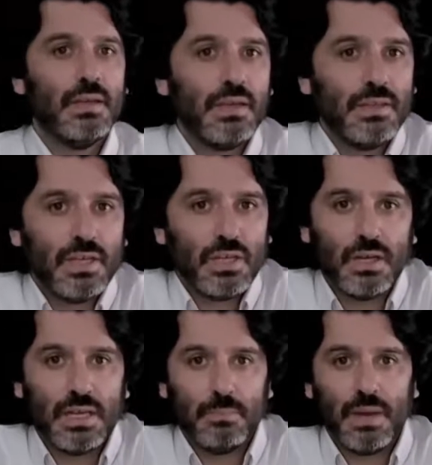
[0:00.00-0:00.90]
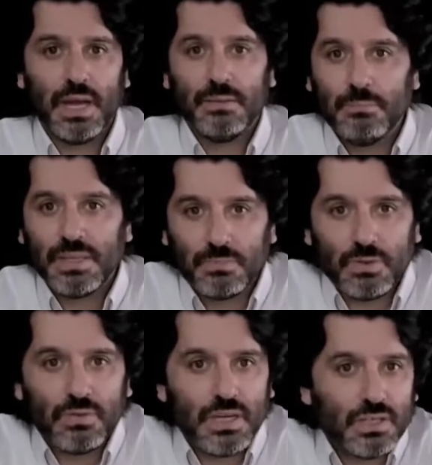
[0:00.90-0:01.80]
The learning path must
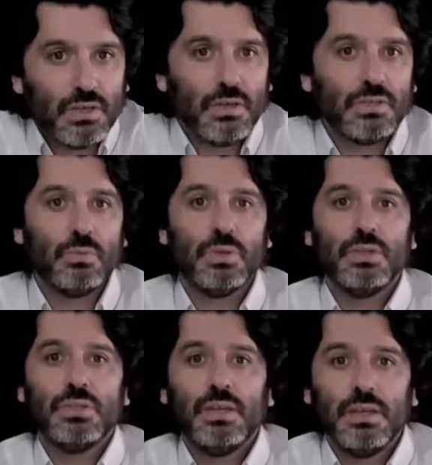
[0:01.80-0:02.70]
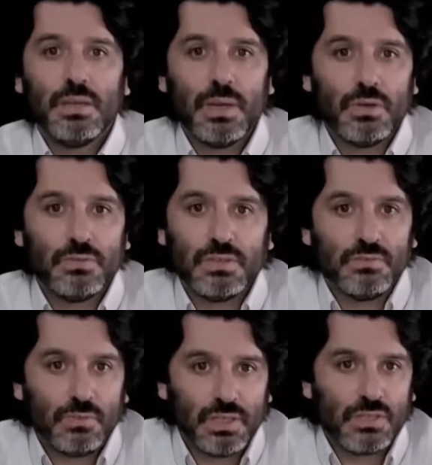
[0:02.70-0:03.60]
provide learners with a certain amount of
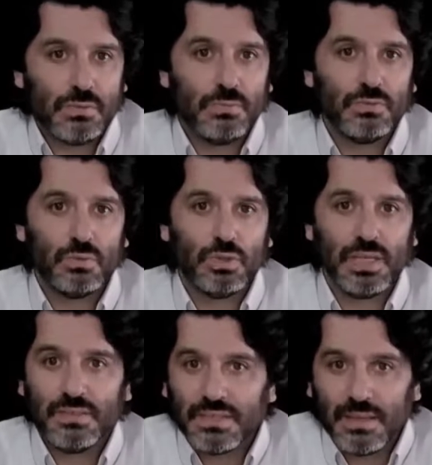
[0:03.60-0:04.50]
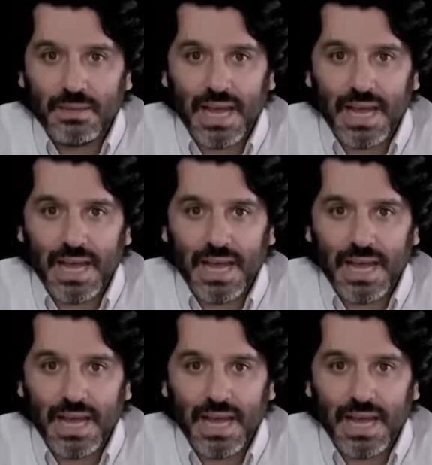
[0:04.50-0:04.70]
information before giving them